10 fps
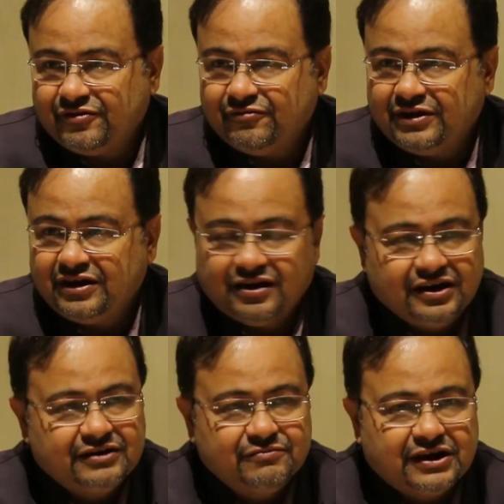where
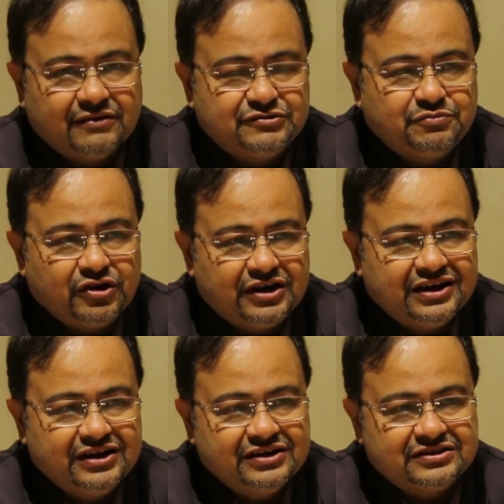learning becomes
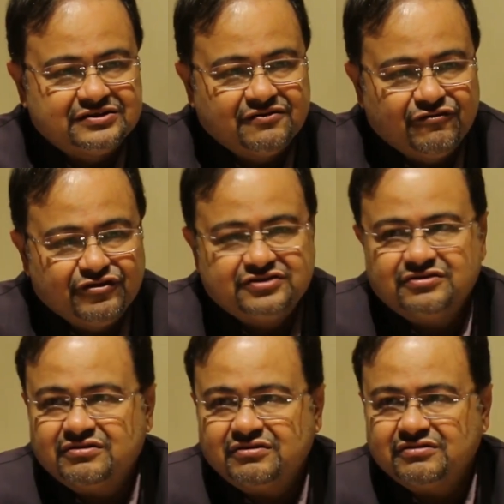spontaneous,
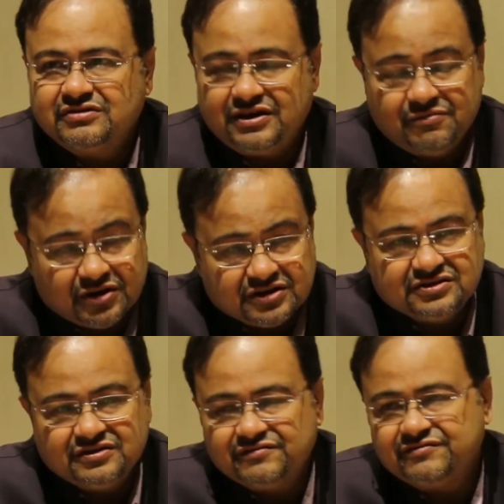visceral,
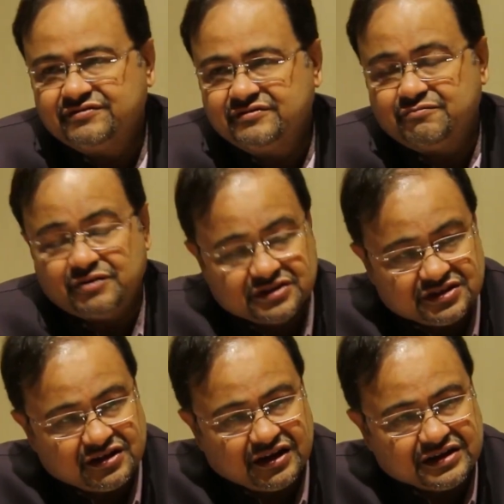immersive,
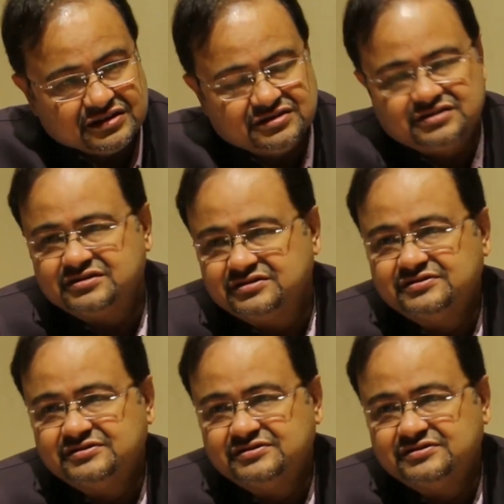personalized.